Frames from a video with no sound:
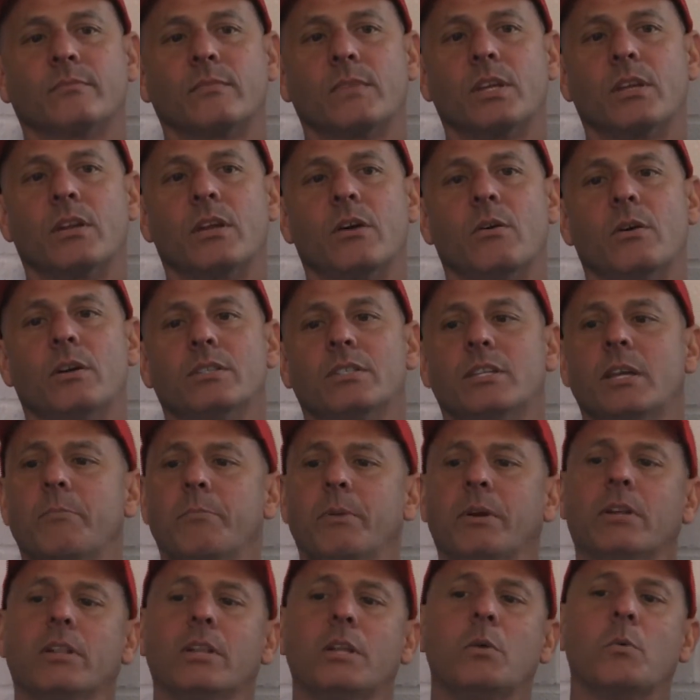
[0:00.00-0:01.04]
You know, and
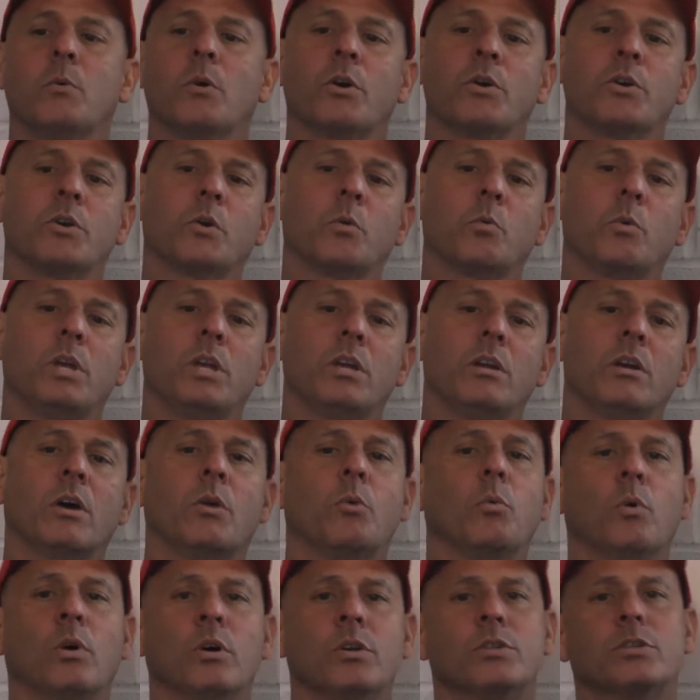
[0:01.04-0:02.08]
typically where you're weak
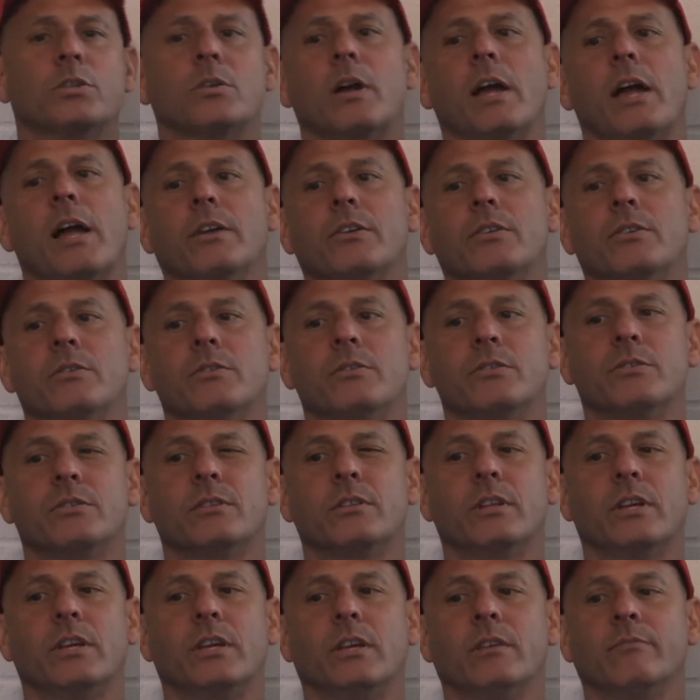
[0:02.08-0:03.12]
on one track, you're
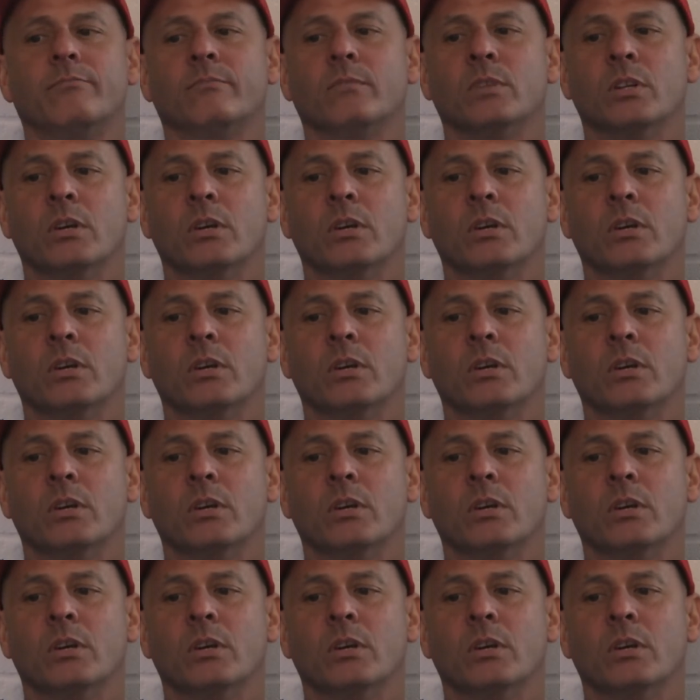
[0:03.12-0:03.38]
usually